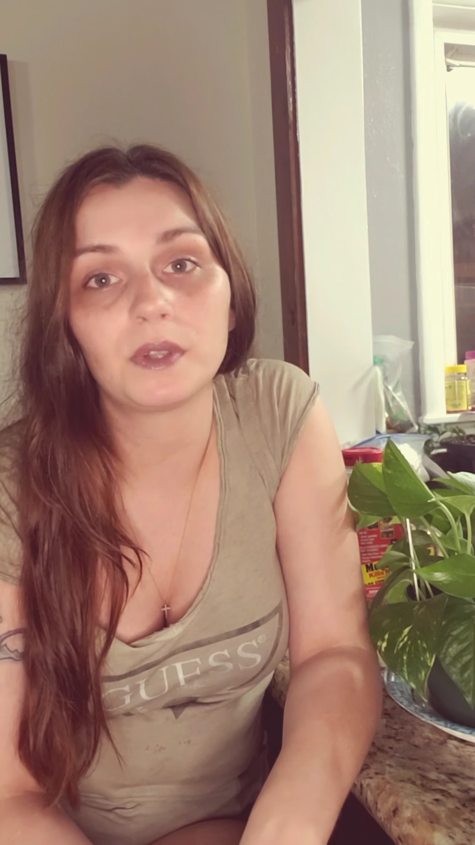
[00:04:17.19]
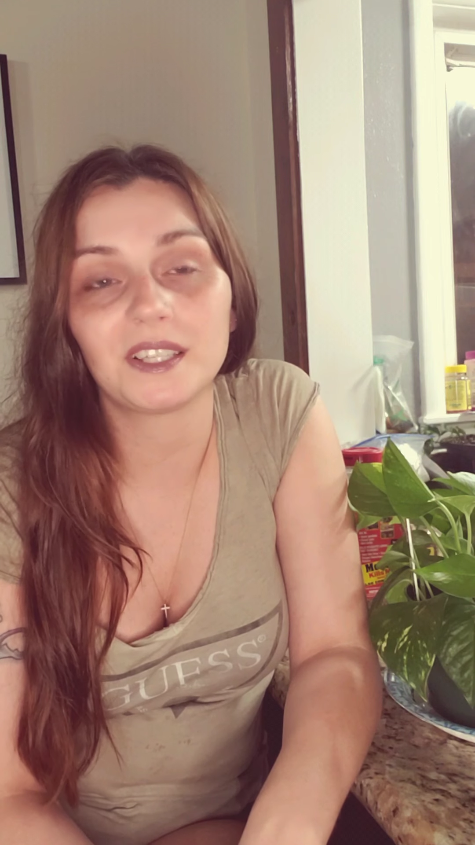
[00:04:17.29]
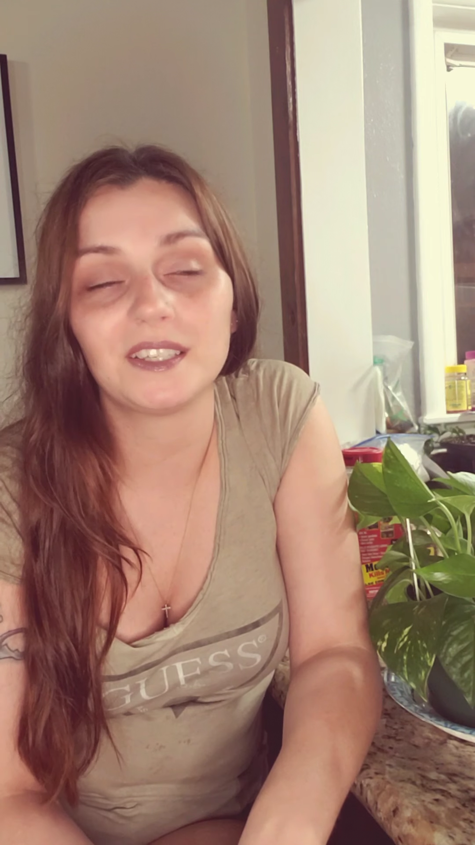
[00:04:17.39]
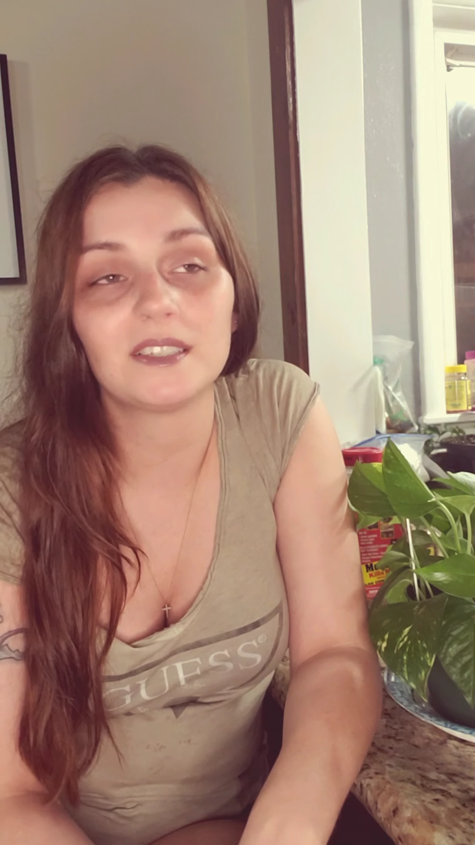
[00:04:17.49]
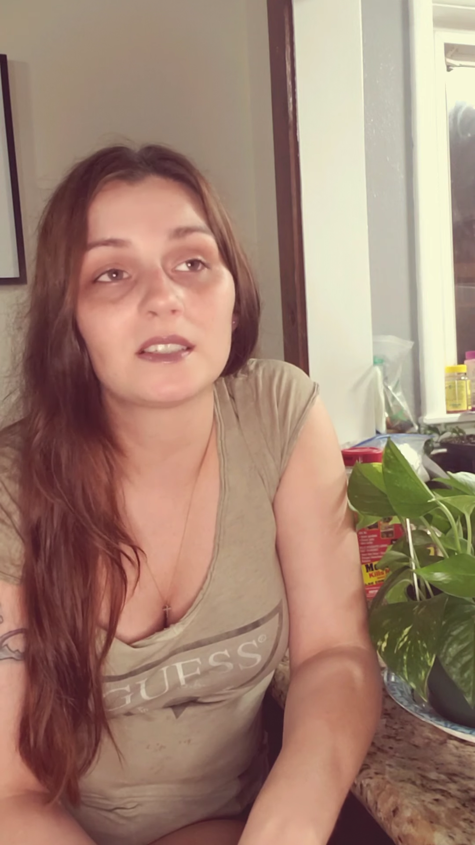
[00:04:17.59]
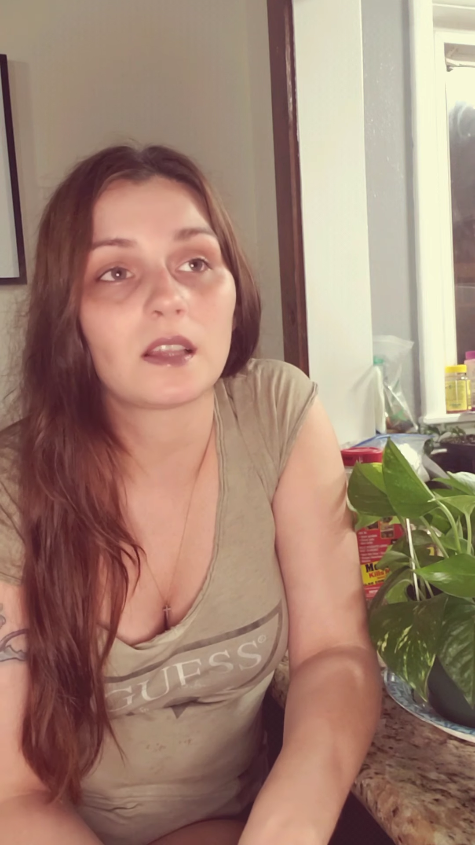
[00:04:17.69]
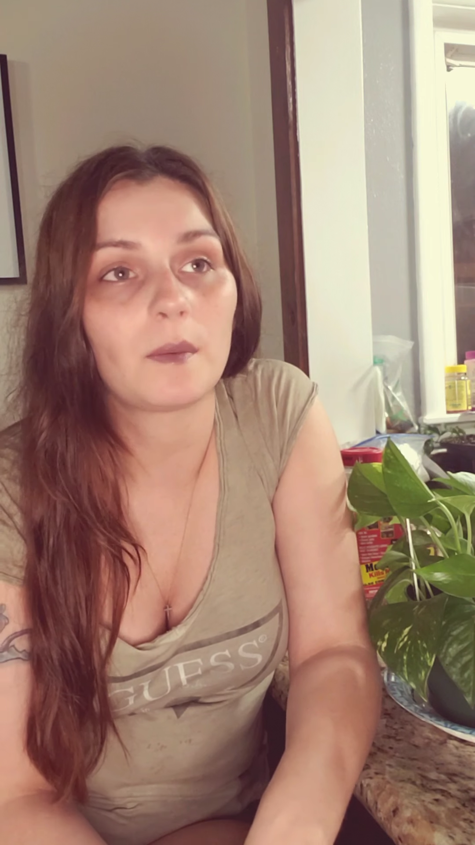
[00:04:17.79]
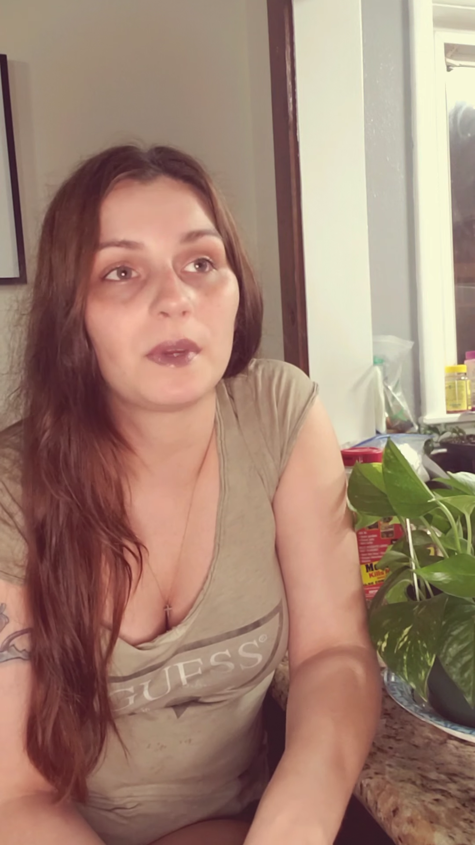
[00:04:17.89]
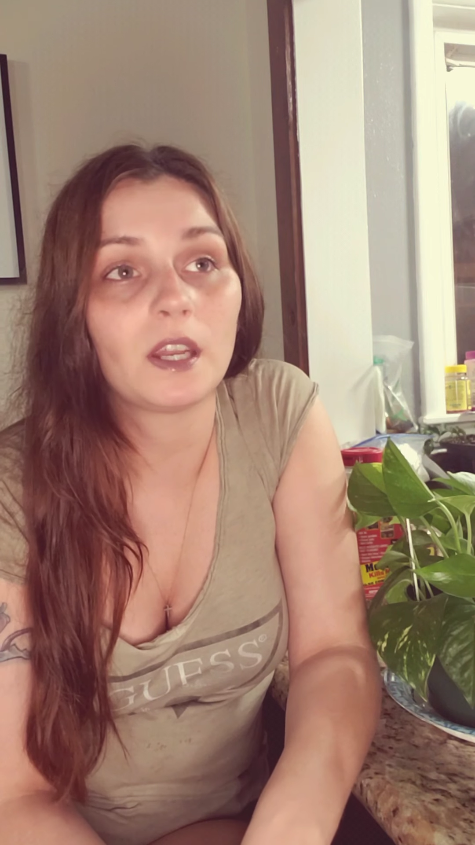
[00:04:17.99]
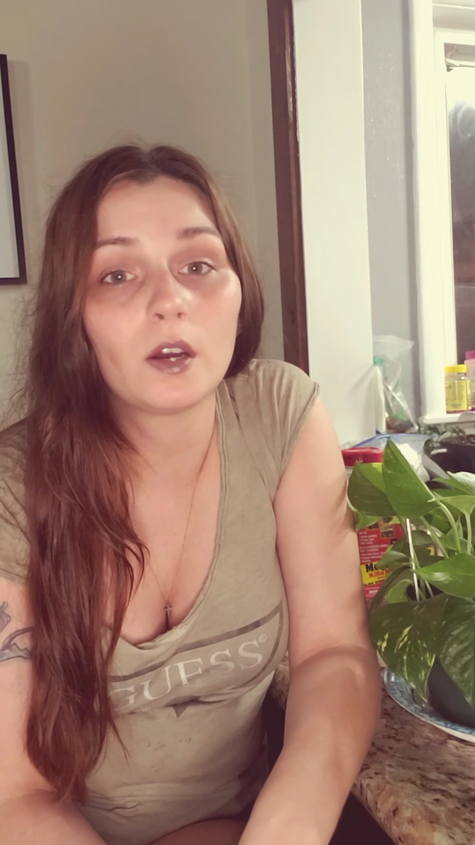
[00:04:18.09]
please
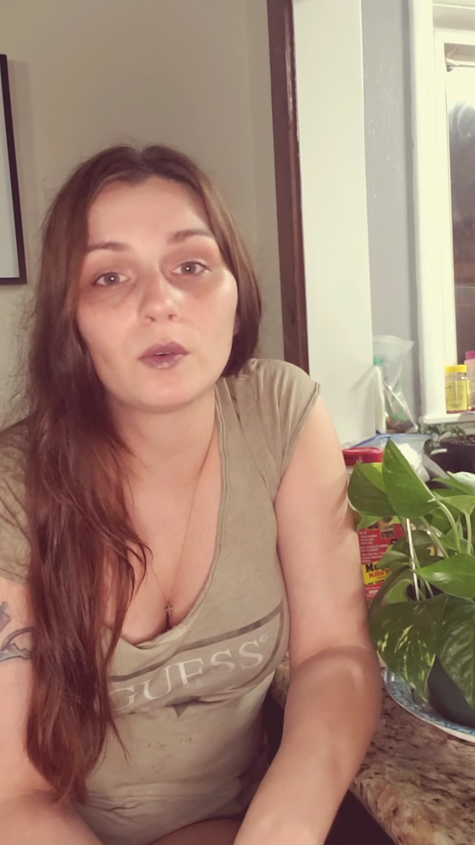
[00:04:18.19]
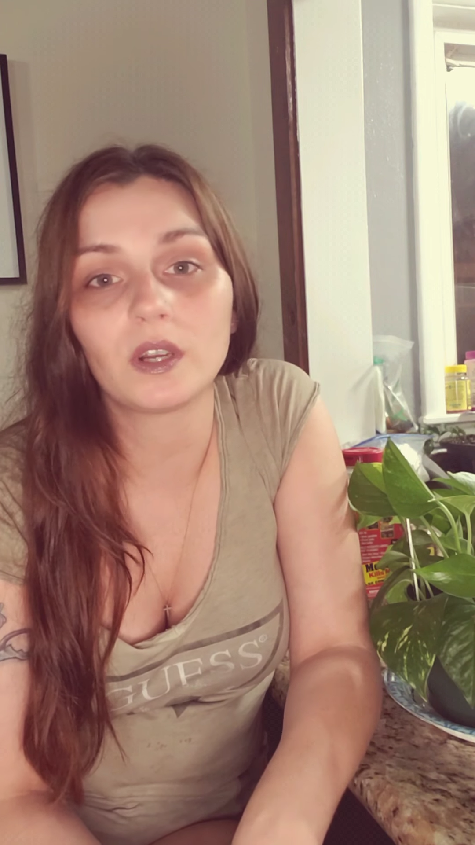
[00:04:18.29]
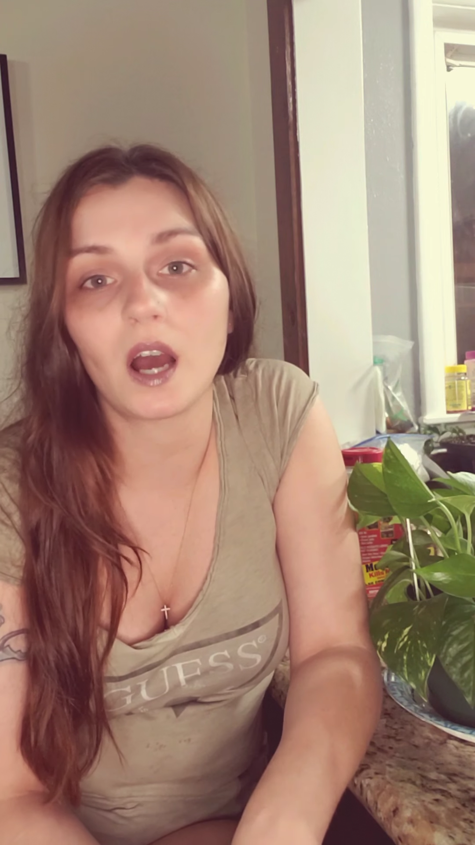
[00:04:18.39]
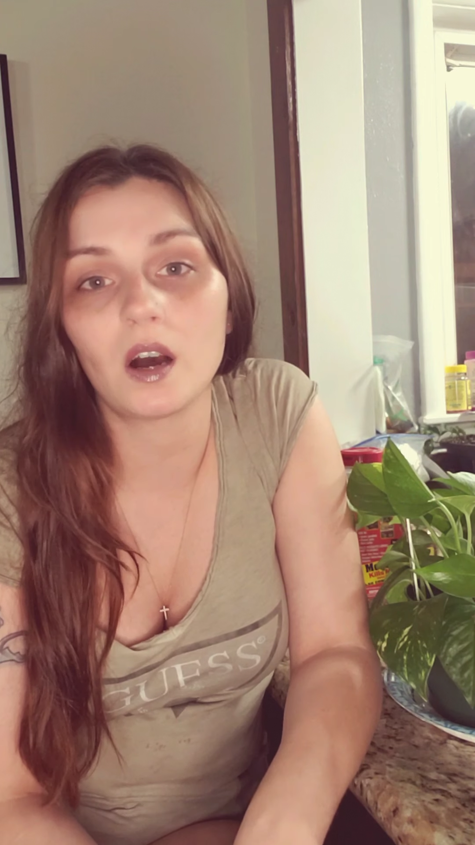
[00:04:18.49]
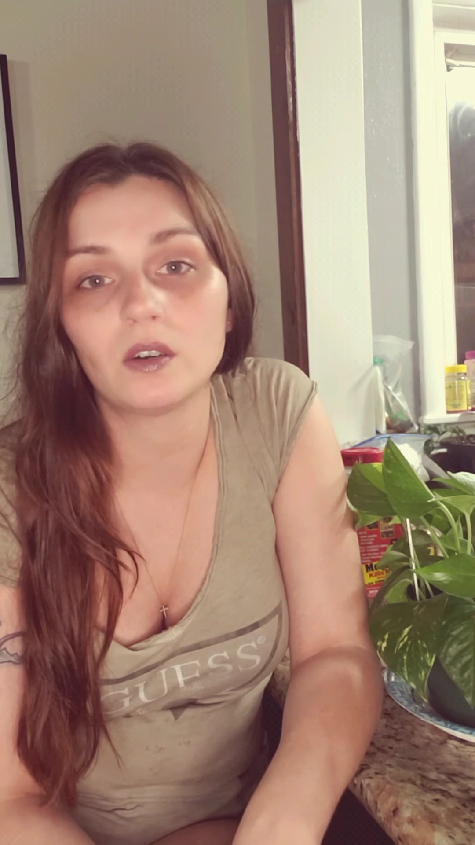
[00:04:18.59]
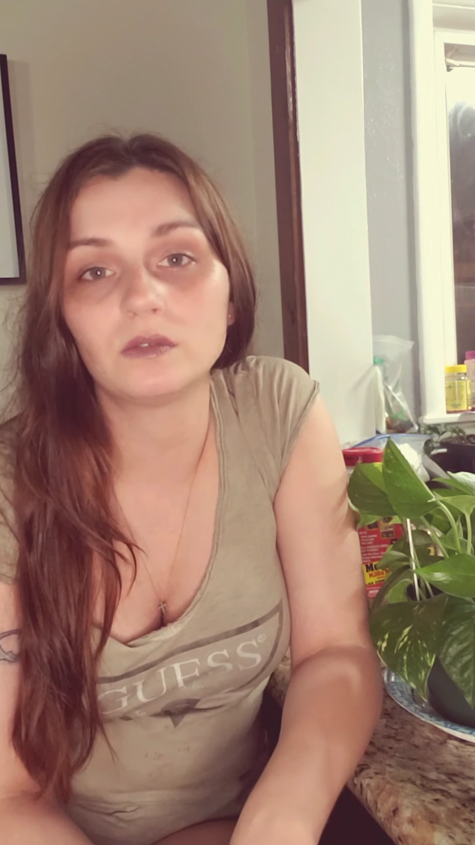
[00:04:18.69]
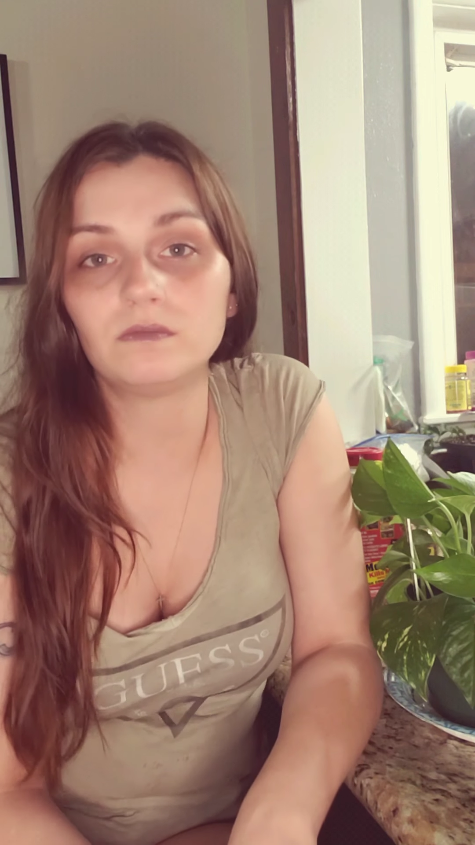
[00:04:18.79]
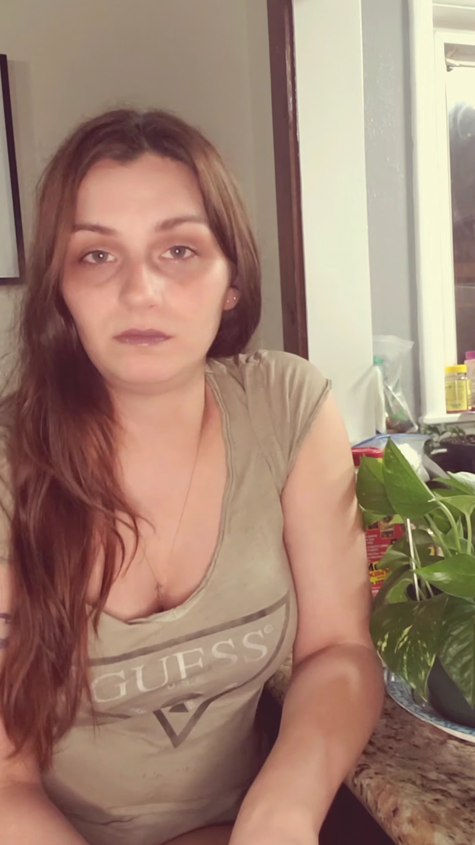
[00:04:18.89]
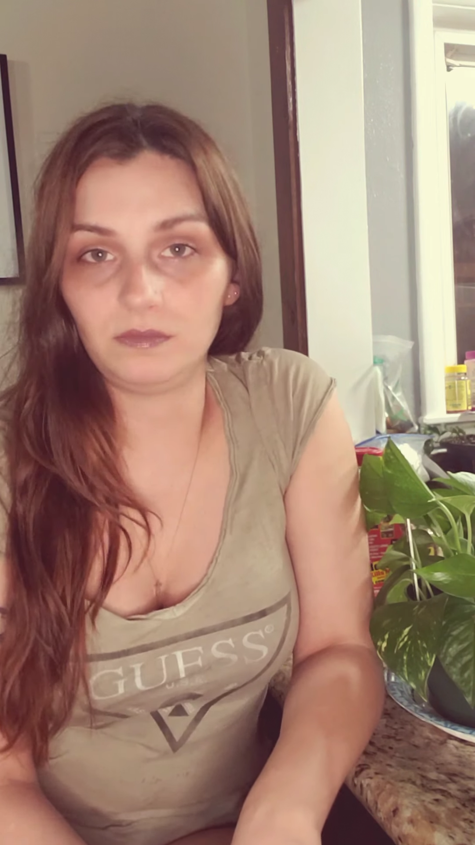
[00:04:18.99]
let me know and I'll